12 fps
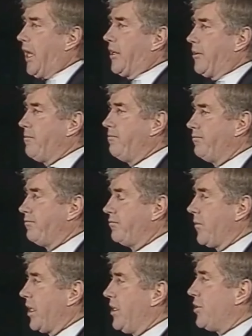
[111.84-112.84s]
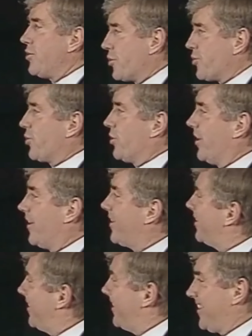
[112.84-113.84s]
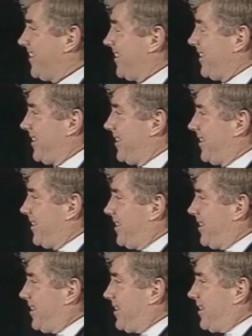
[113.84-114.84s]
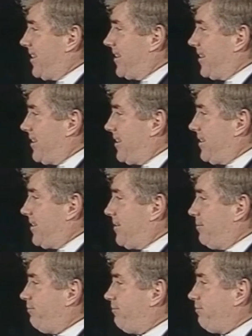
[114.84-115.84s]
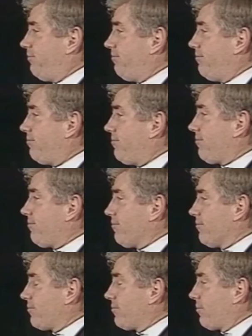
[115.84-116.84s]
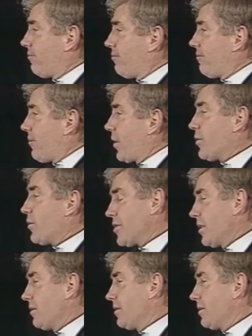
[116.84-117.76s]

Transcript: and, and uh, eh, of Jack Kemp, right. the great Jack Kemp, you know, I used to I used